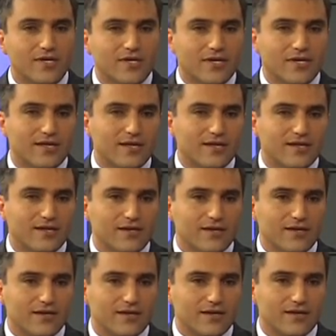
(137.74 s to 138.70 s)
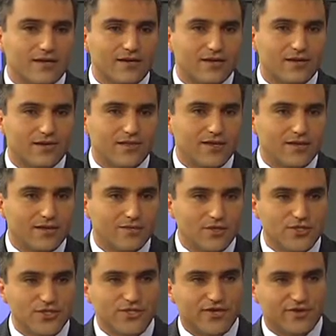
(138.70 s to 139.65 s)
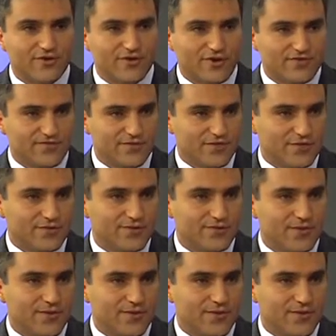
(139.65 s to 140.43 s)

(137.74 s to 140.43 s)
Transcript: And the images are transferred into a